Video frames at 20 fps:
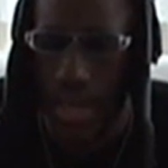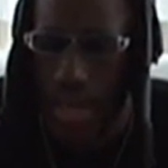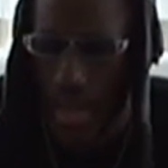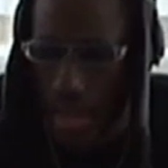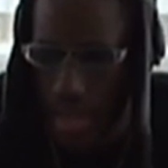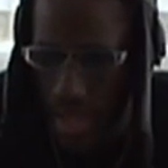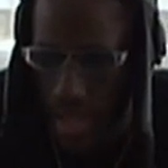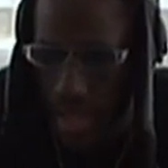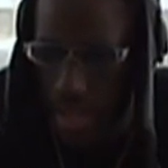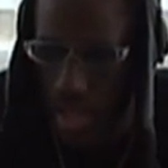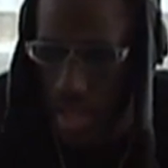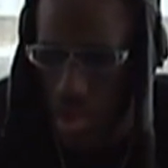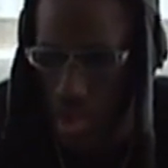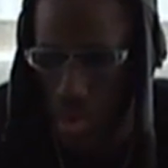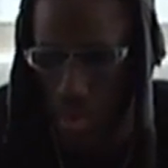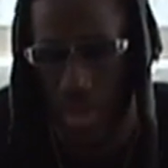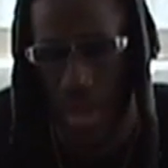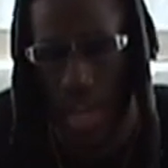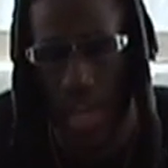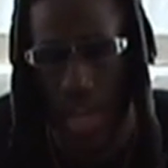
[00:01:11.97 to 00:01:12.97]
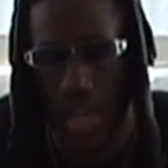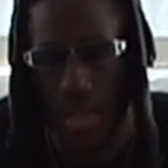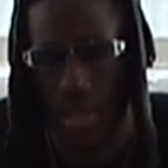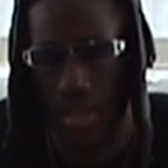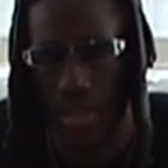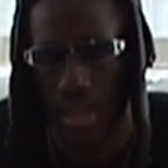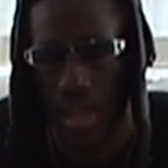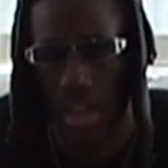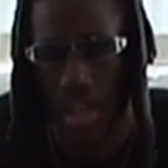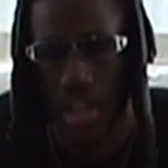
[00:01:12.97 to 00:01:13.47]
And I think that somebody
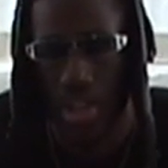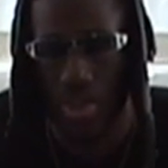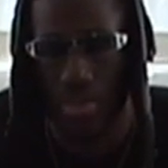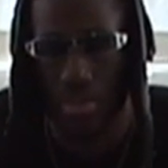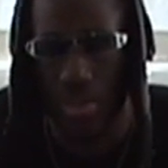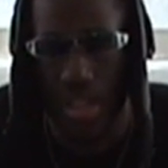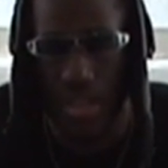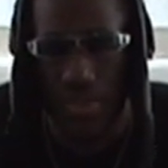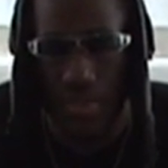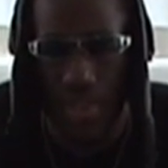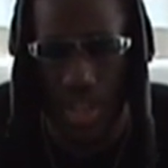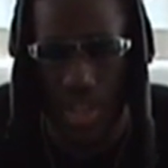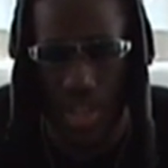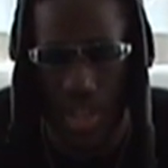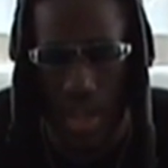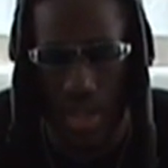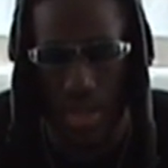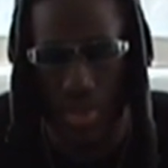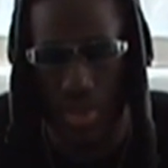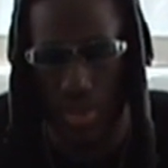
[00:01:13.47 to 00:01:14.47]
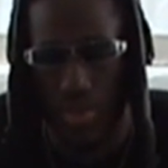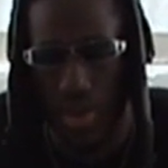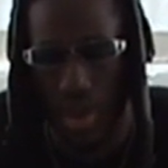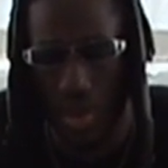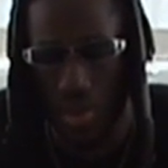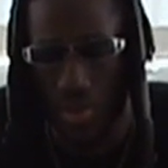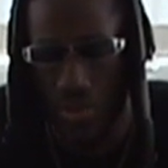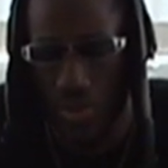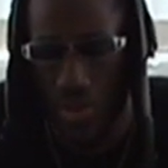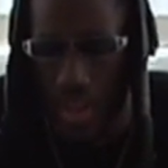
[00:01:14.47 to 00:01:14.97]
else should be given a chance to
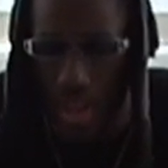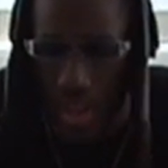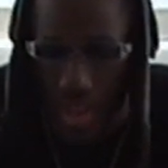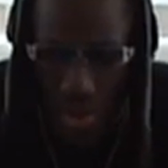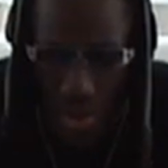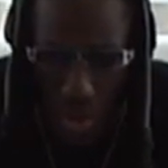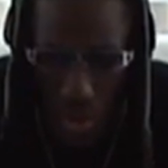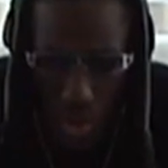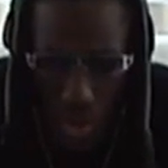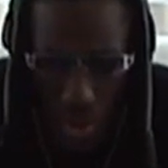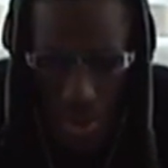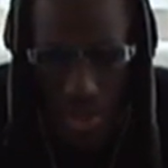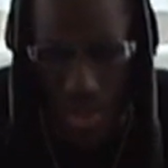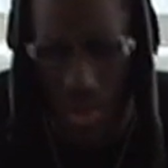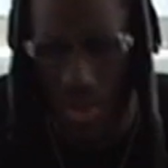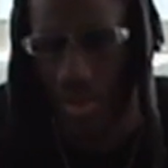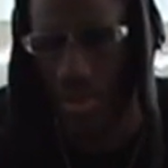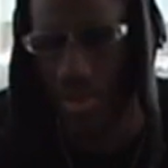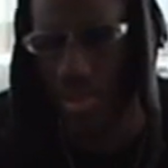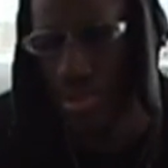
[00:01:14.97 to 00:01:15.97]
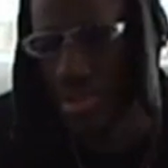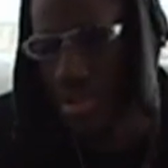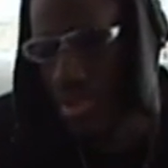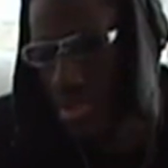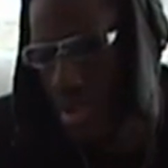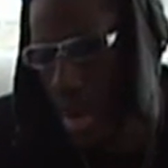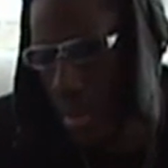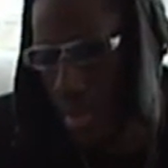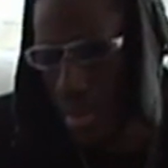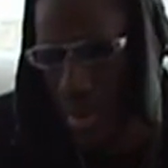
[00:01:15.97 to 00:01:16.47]
play Wolverine. And I don't want all this
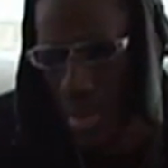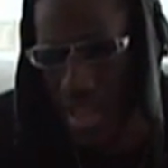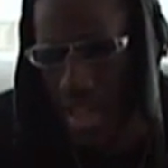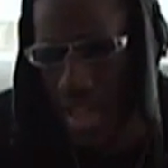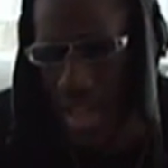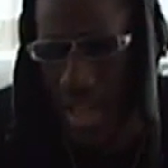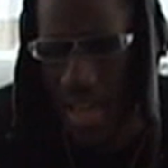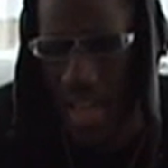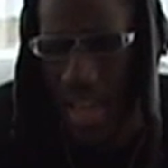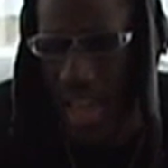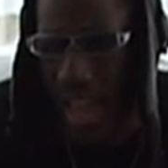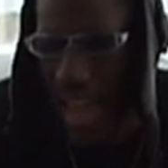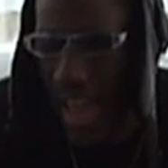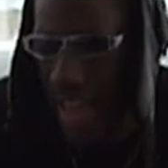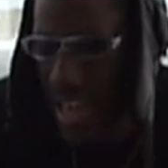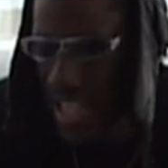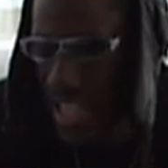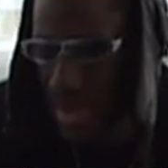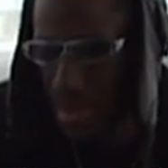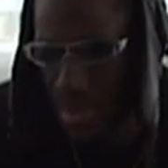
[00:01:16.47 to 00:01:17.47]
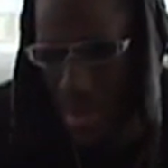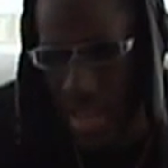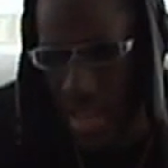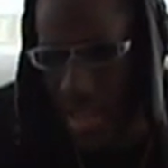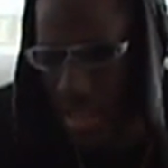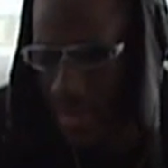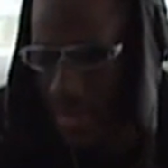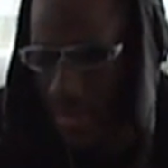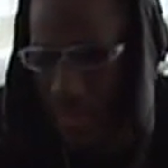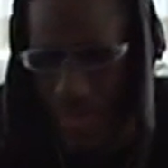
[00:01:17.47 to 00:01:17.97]
crap about
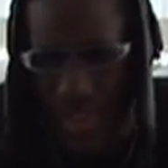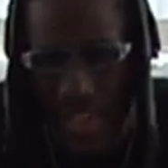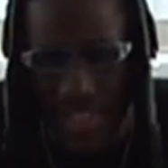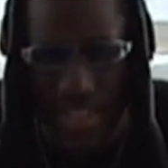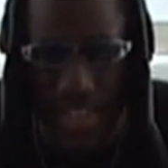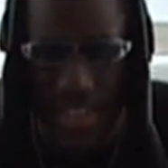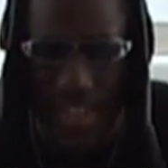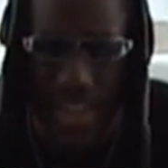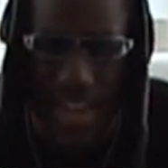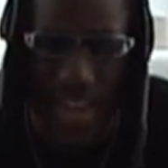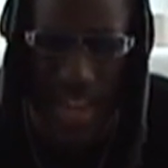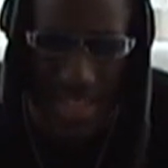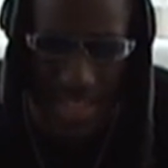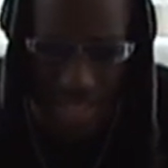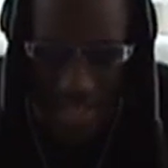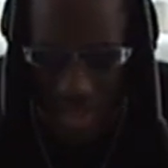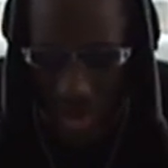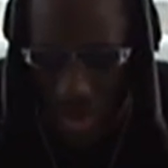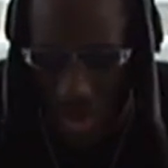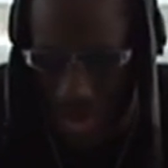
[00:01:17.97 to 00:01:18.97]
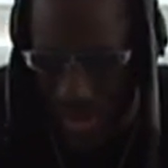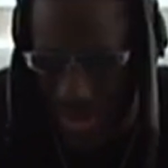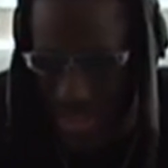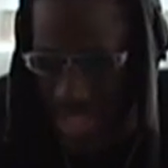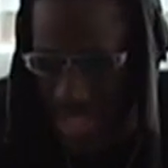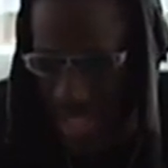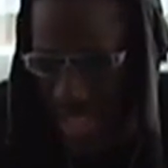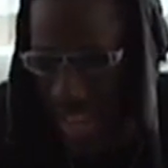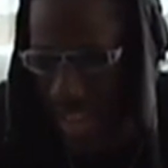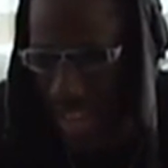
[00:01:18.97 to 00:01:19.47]
X-Men, First Class, and all
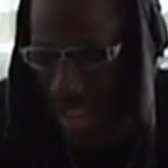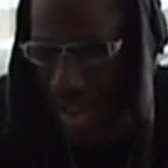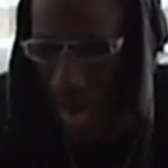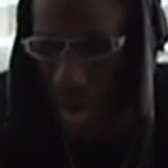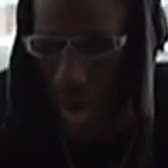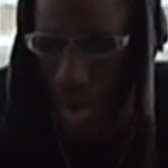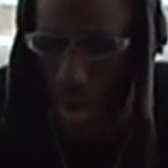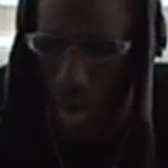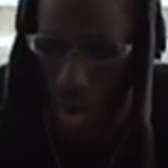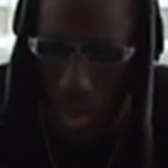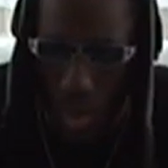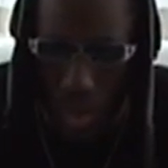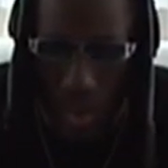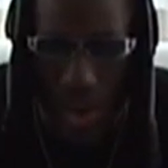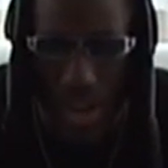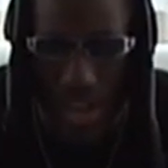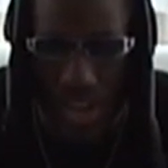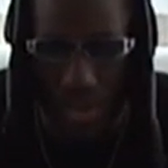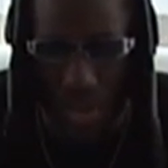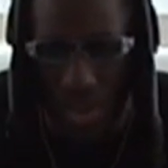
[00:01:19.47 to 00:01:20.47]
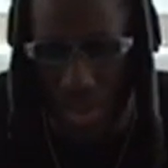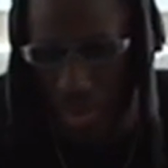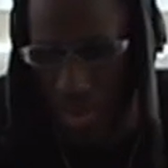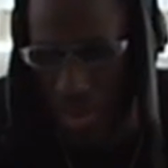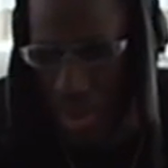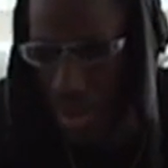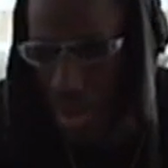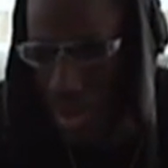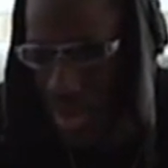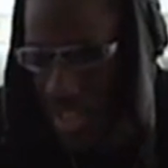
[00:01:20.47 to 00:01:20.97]
this like, oh, when
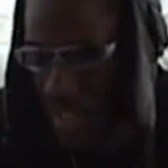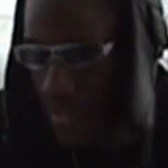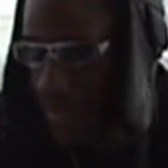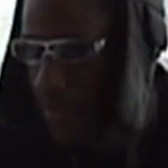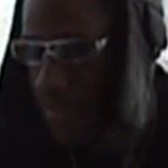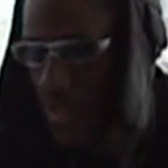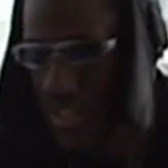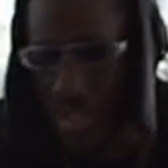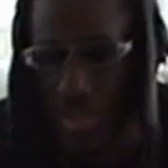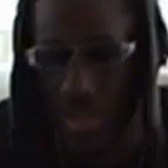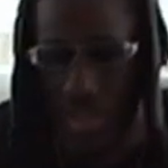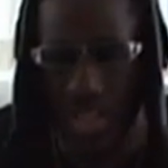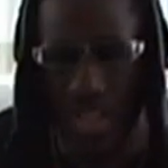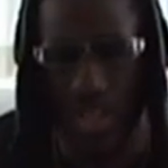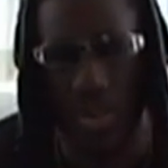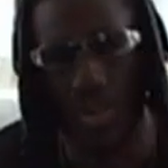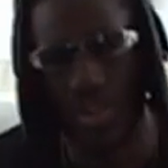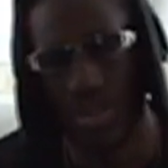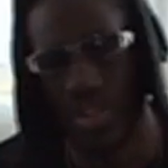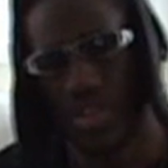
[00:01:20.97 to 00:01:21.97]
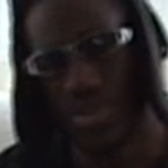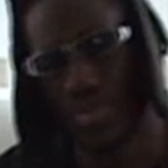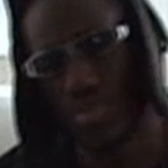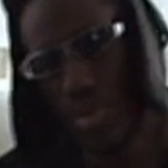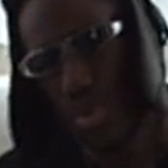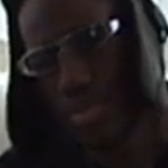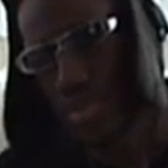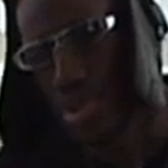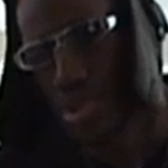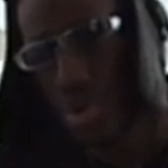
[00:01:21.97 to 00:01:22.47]
Wolverine was a fetus and all this
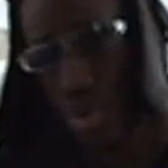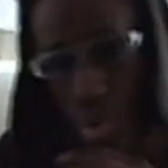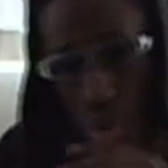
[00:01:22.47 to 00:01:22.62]
rubbish.